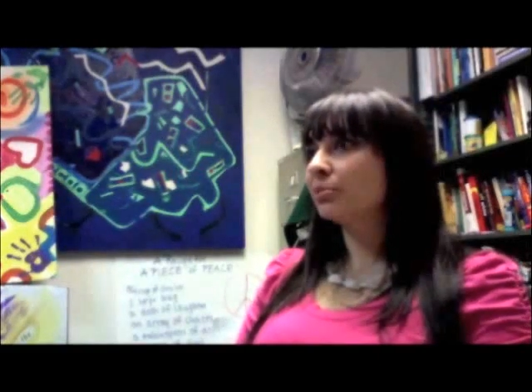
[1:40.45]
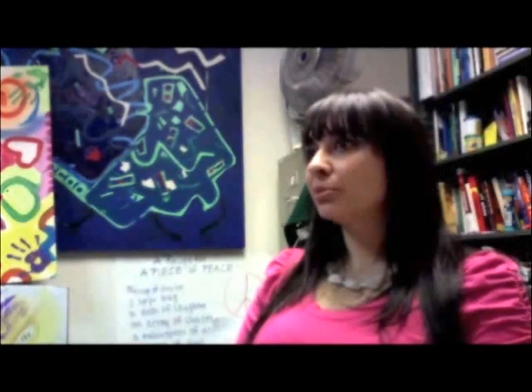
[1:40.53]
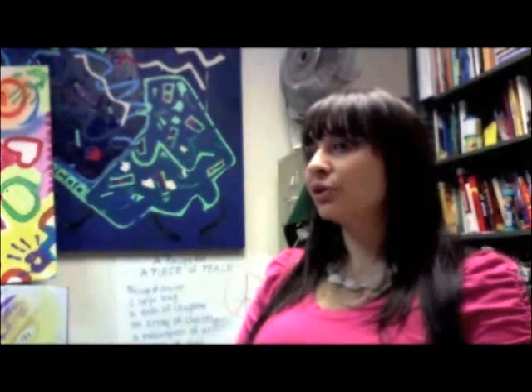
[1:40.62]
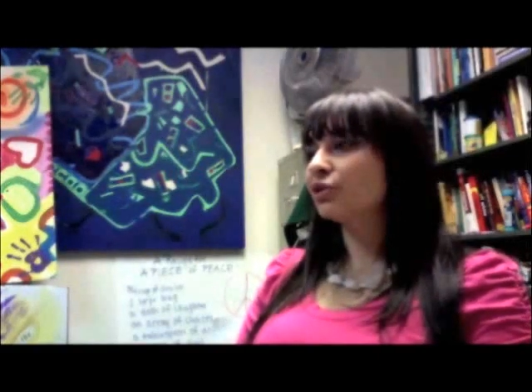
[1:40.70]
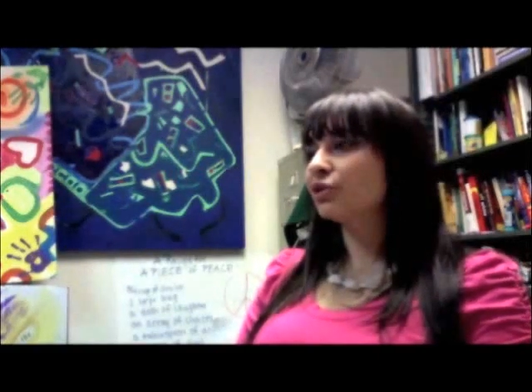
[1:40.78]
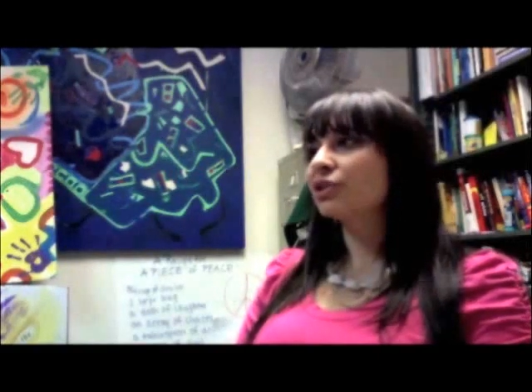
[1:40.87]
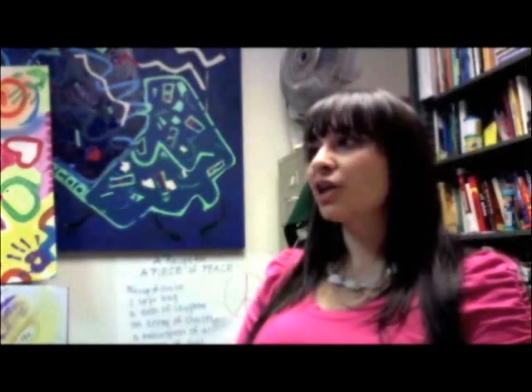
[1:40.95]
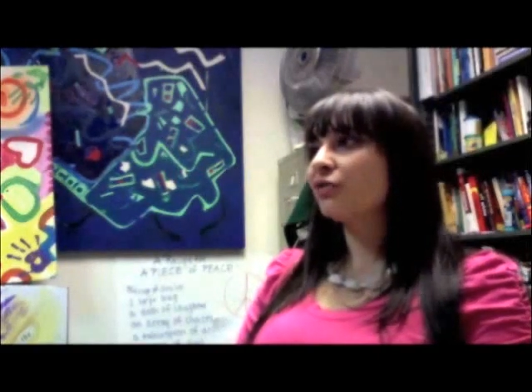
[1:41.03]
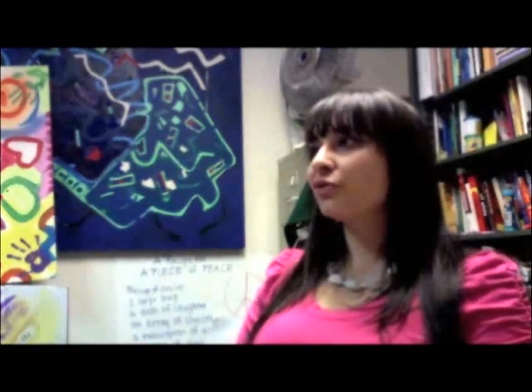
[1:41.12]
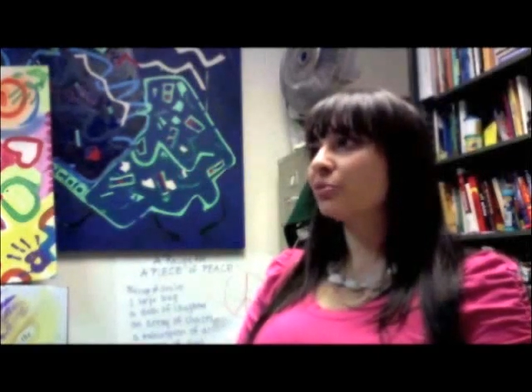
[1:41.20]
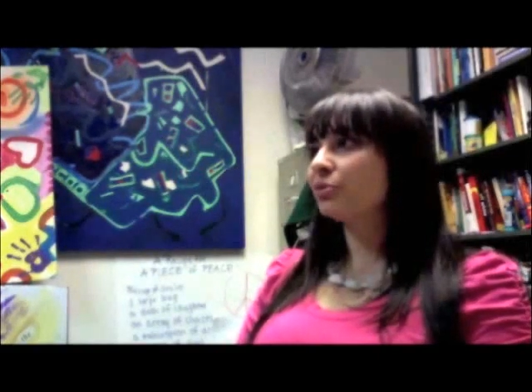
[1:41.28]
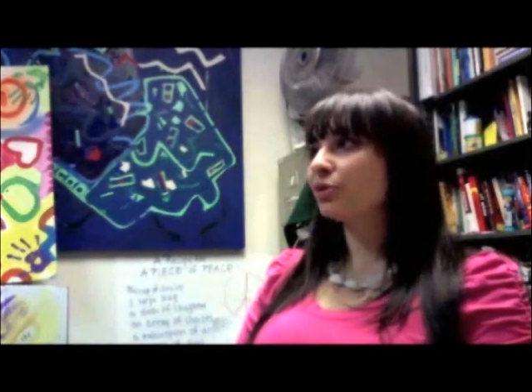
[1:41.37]
be
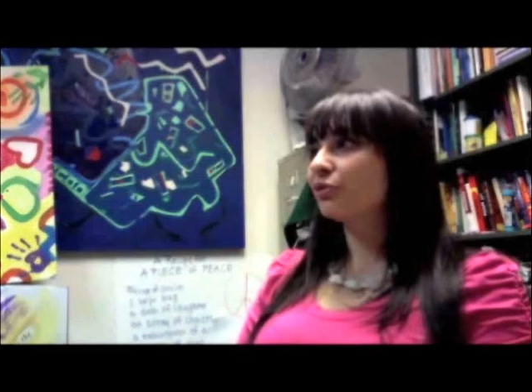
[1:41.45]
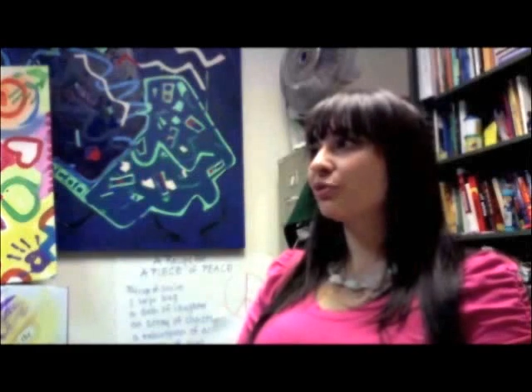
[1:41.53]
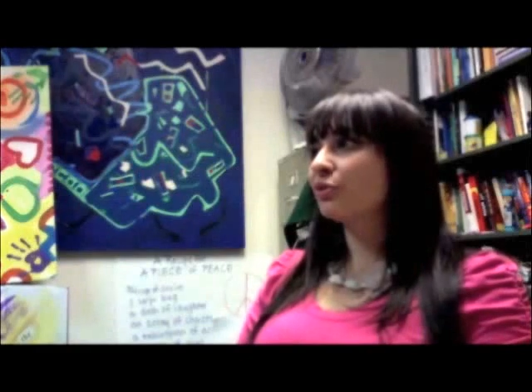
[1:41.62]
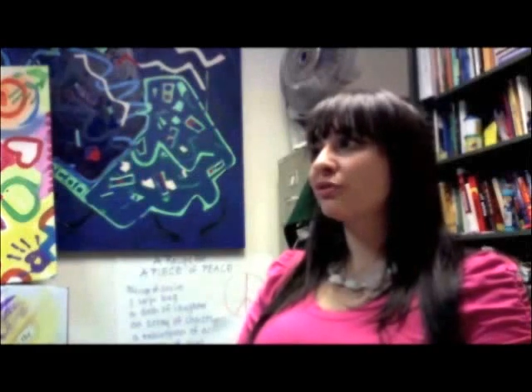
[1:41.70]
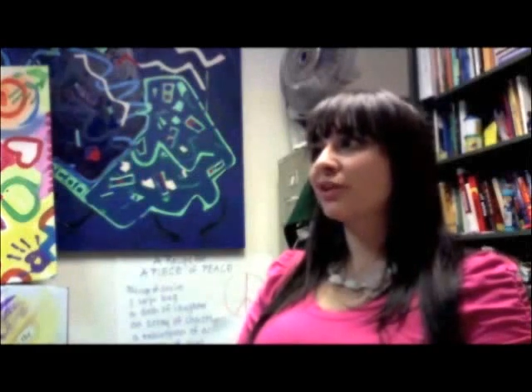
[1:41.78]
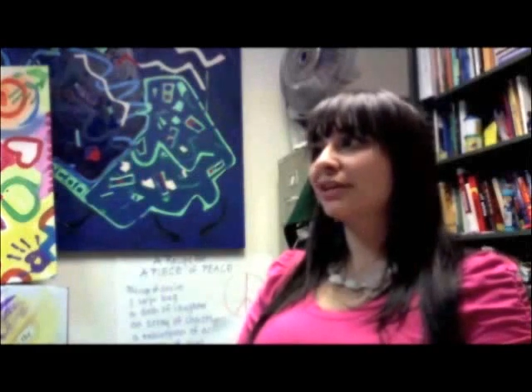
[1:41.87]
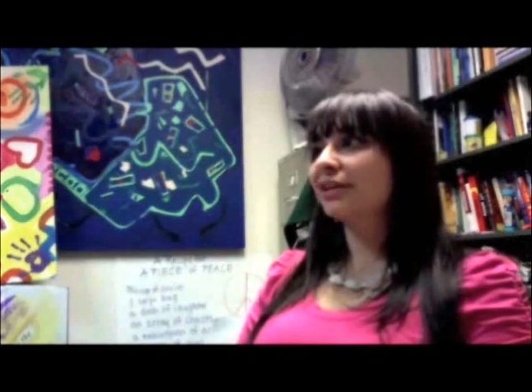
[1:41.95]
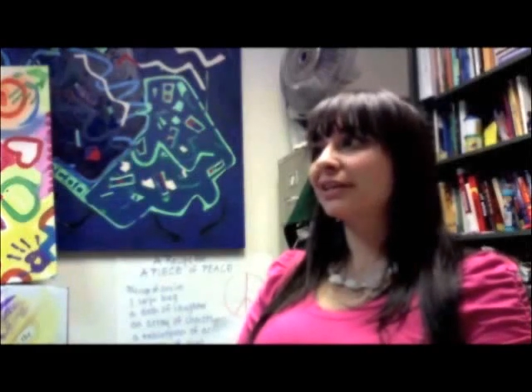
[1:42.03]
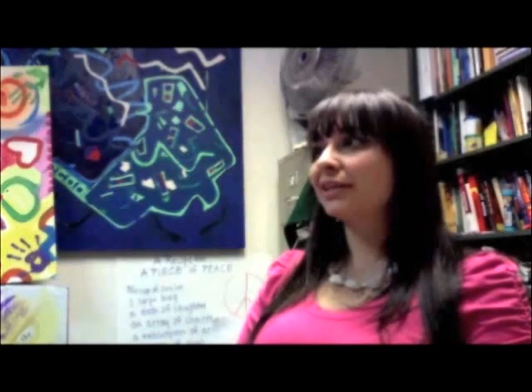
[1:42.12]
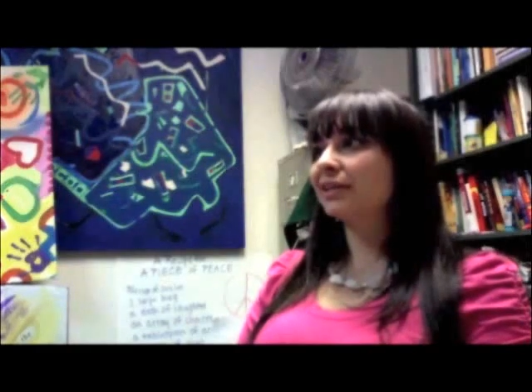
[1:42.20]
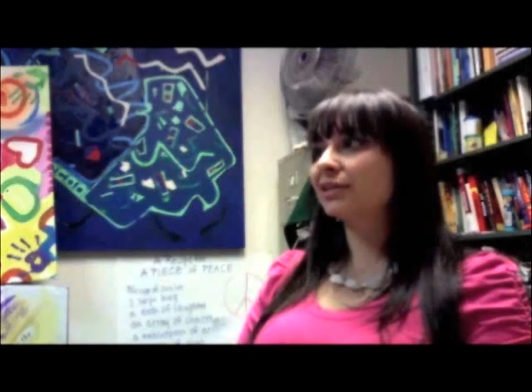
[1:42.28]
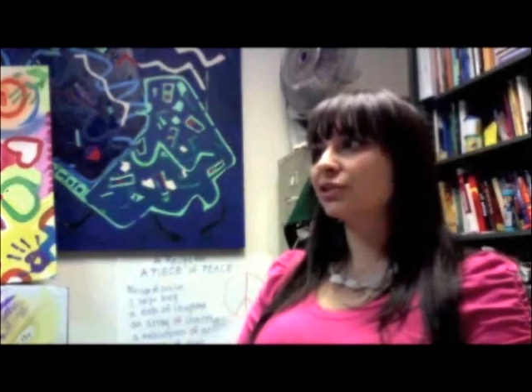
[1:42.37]
yourself and bring forth
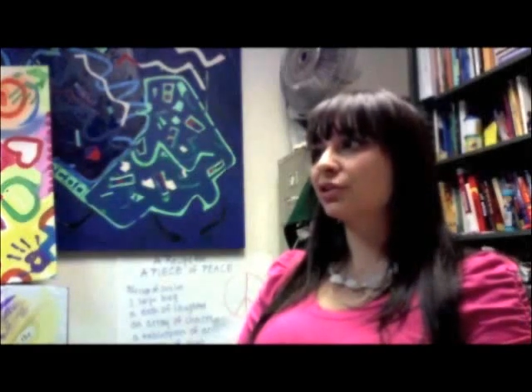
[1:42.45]
ideas.